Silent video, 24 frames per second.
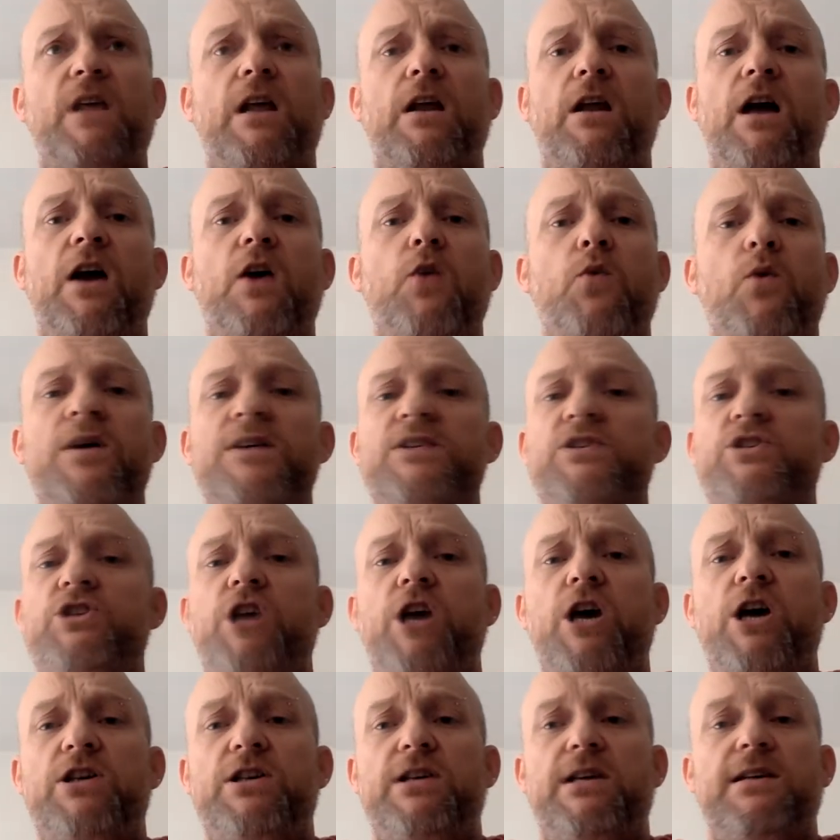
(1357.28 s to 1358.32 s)
Likewise,
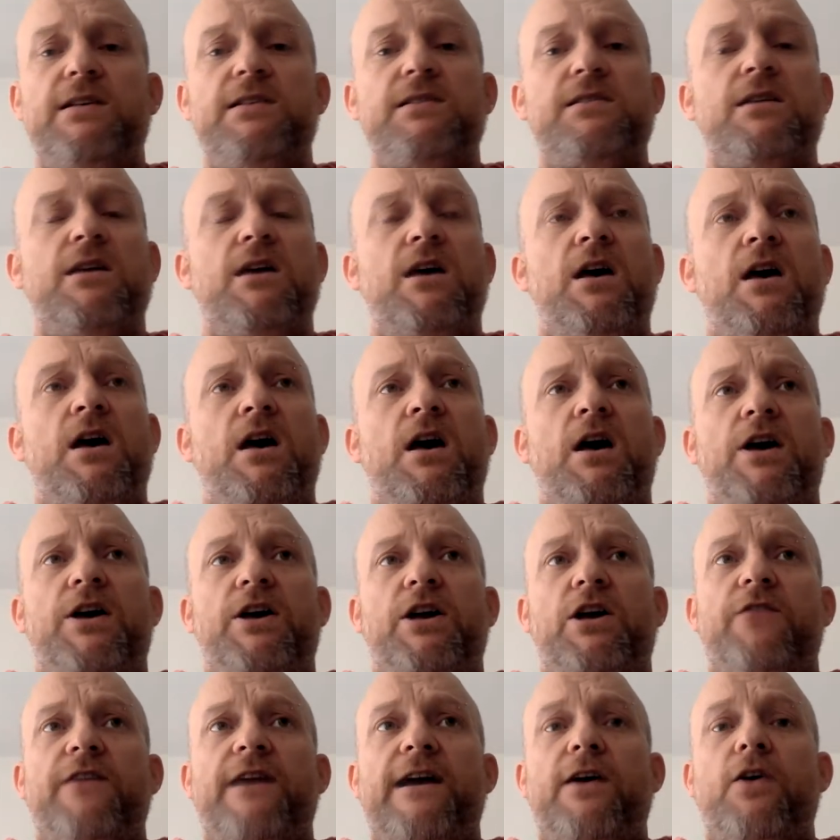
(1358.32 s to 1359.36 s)
churches,
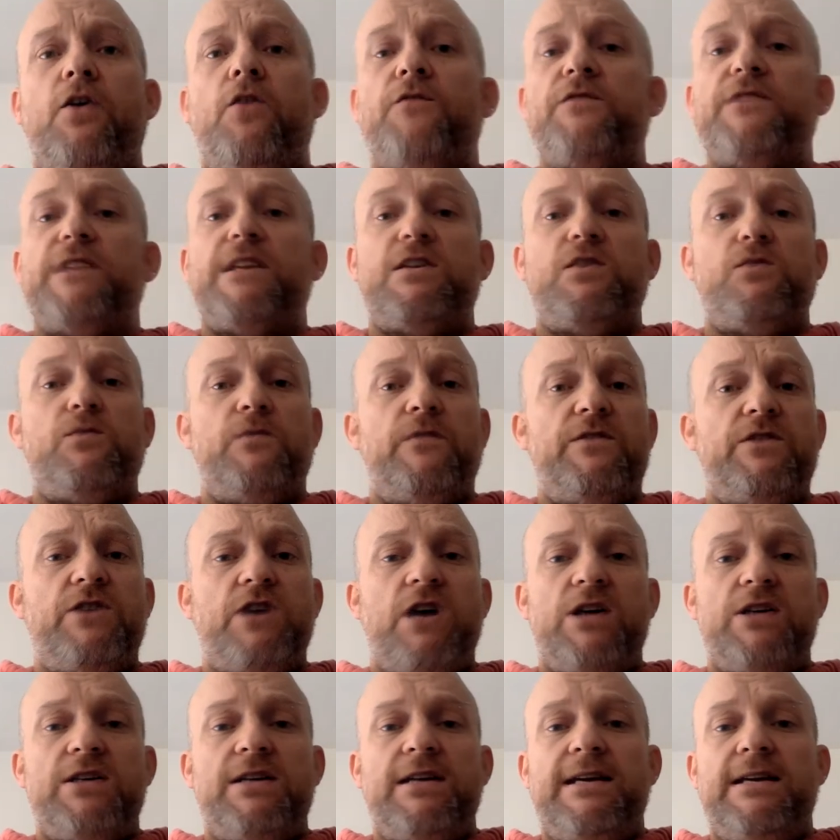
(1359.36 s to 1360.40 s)
I've had conversations with
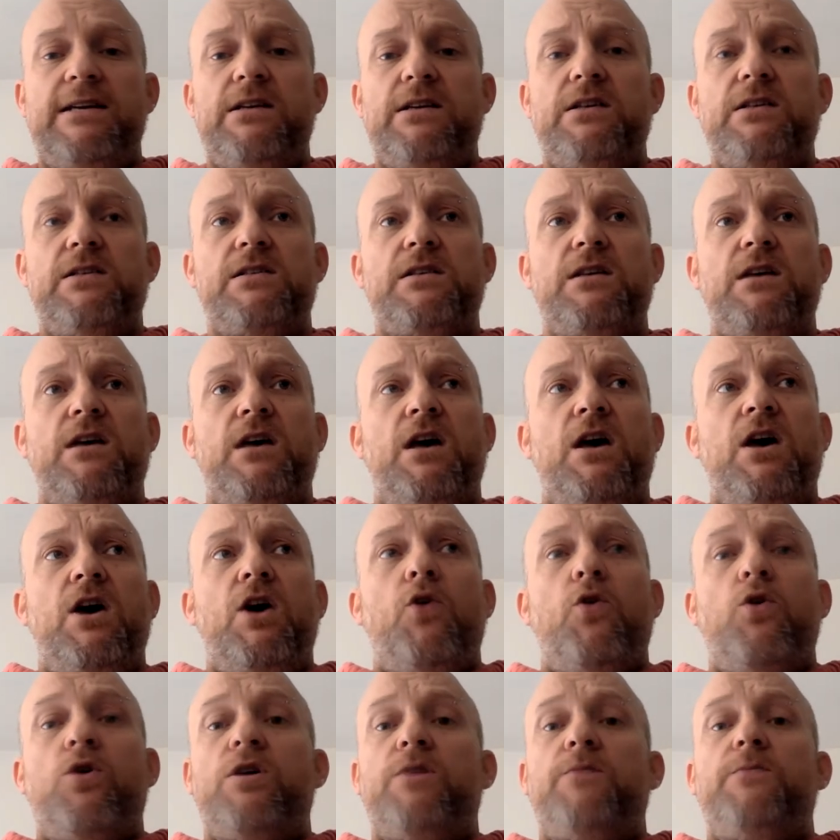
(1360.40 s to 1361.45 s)
church leaders
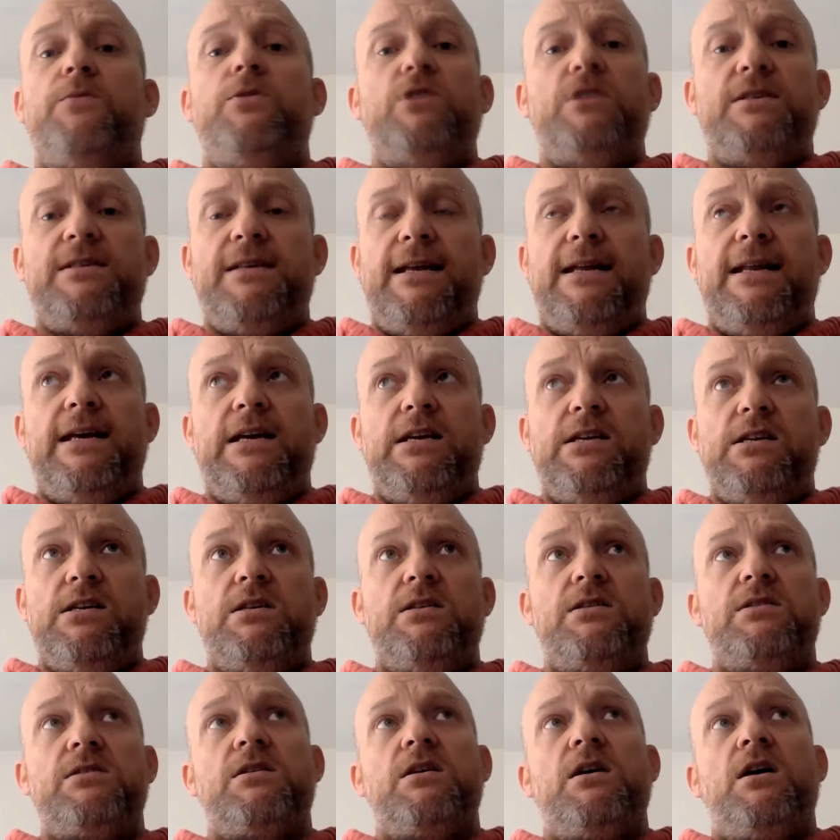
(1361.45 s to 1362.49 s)
or community
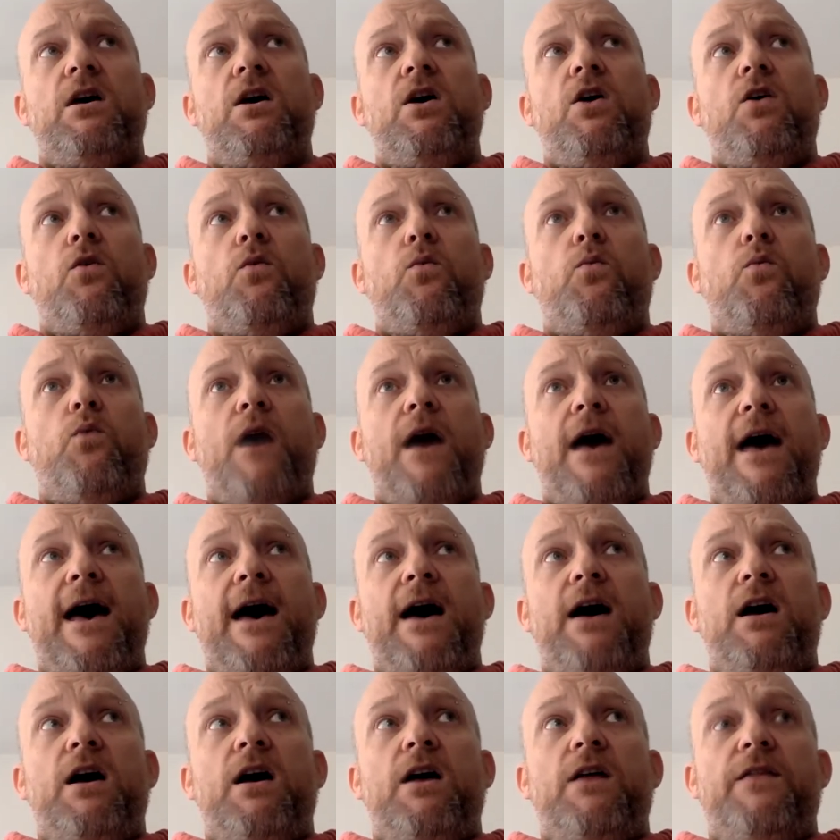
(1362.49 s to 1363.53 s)
leaders
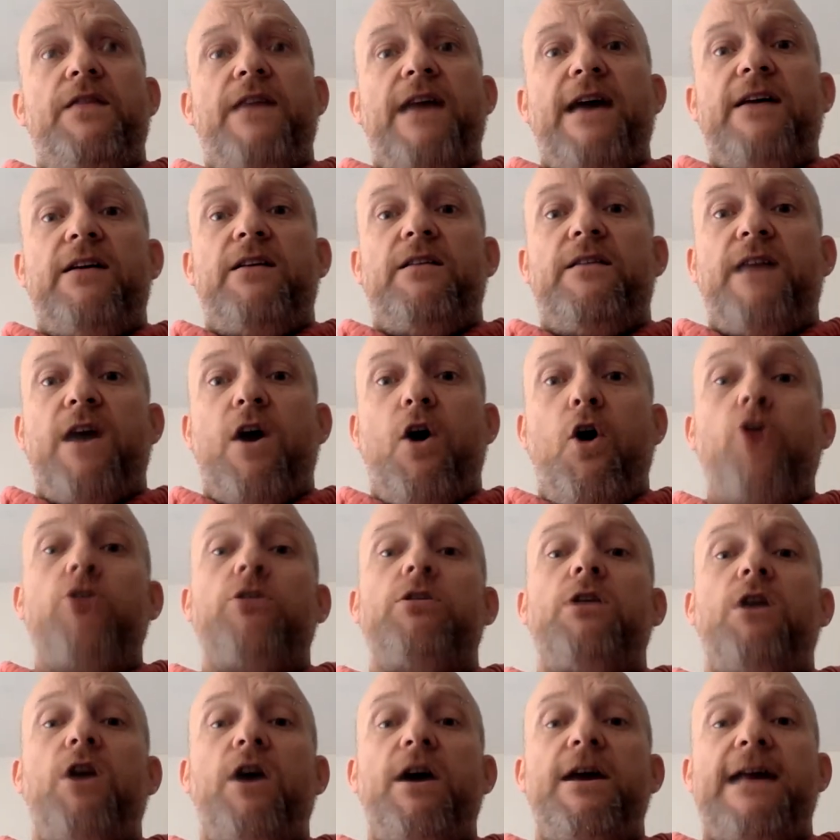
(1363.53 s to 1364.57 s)
where their
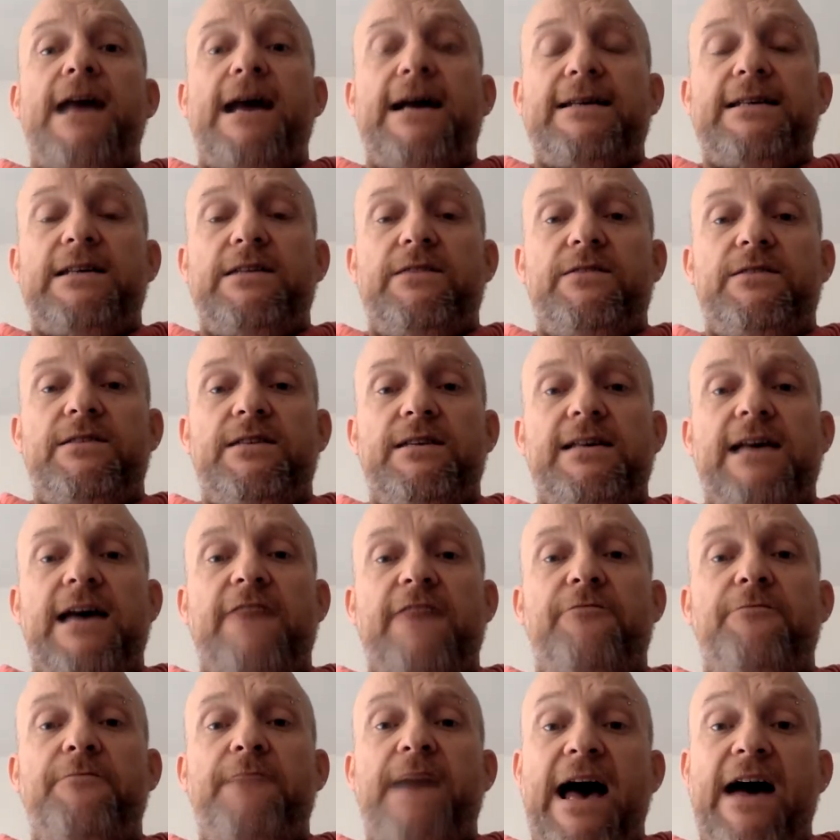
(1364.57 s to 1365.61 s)
online activities
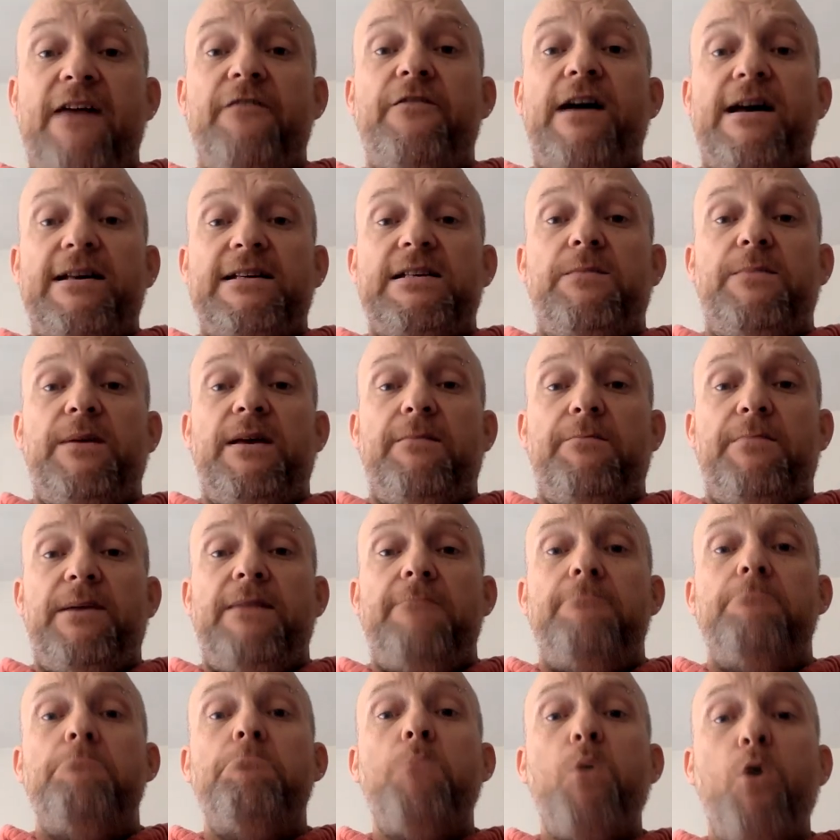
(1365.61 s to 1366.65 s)
have actually
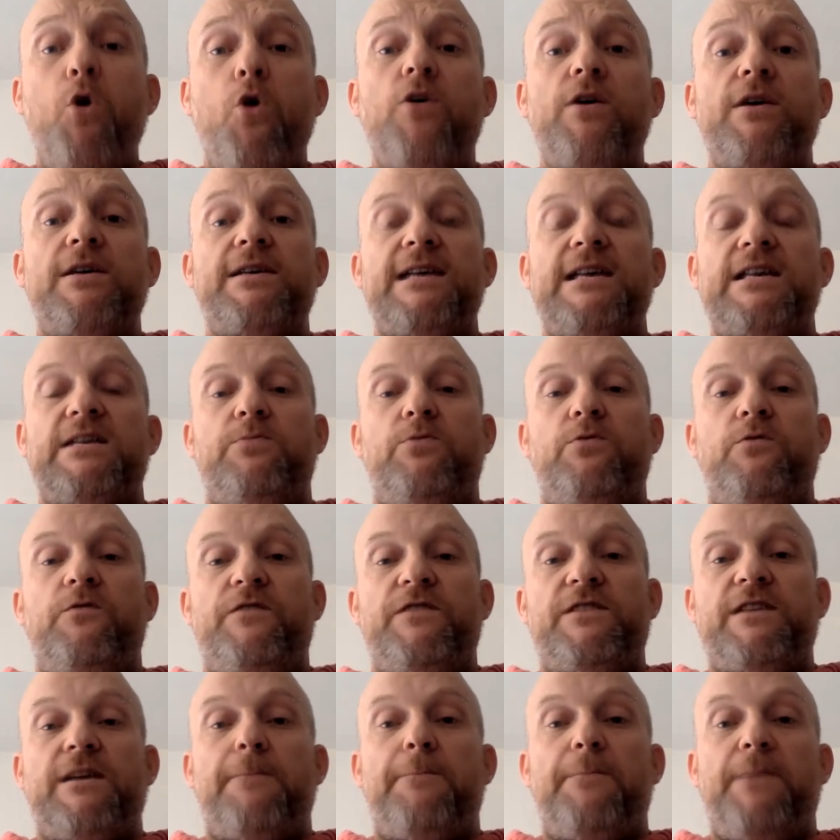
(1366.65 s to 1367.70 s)
been more accessible
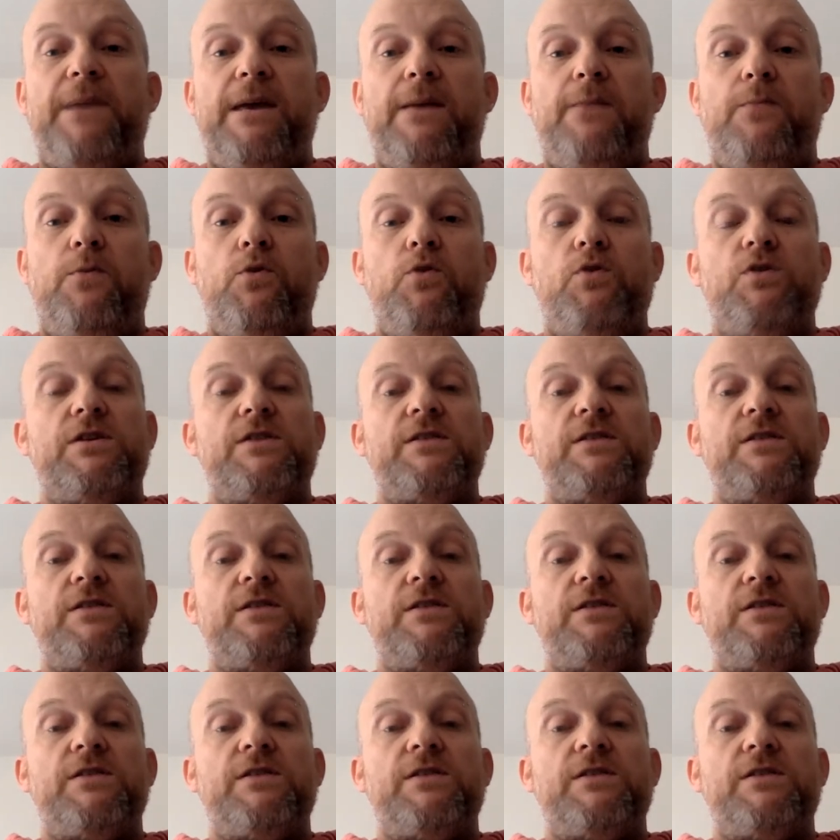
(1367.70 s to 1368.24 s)
for some people.